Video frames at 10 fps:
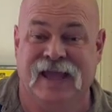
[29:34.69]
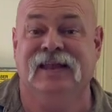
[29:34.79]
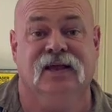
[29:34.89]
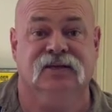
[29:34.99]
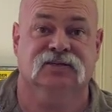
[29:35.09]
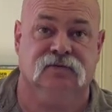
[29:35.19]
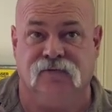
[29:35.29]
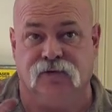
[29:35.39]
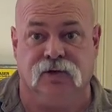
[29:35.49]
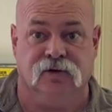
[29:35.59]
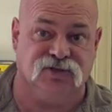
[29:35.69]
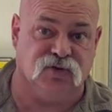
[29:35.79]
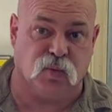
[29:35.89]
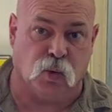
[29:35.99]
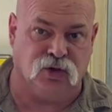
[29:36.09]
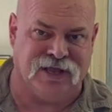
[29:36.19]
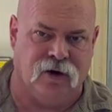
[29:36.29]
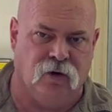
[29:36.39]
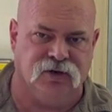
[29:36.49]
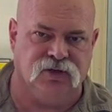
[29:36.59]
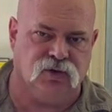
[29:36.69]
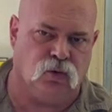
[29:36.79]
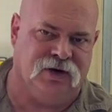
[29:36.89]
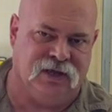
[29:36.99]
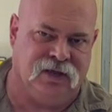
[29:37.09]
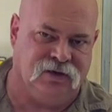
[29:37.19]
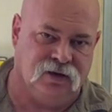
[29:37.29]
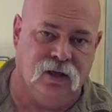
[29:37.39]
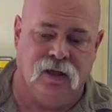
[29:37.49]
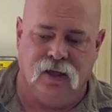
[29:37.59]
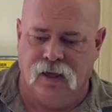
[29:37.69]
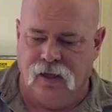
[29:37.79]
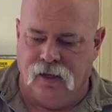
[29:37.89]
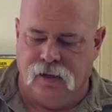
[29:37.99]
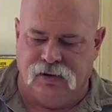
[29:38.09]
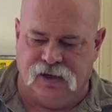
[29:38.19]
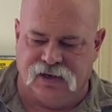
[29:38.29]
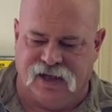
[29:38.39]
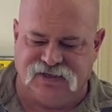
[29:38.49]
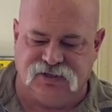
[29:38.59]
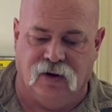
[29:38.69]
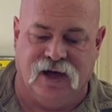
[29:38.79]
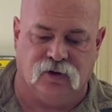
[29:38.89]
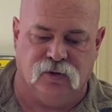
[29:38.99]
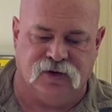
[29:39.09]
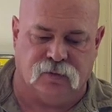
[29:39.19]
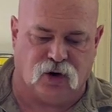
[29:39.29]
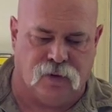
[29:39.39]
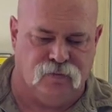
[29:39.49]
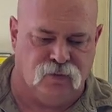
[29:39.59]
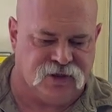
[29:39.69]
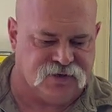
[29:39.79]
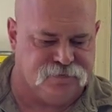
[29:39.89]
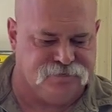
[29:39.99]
And yes, if you're curious, those were downloaded to 28, but I still had a little bit of problem with it.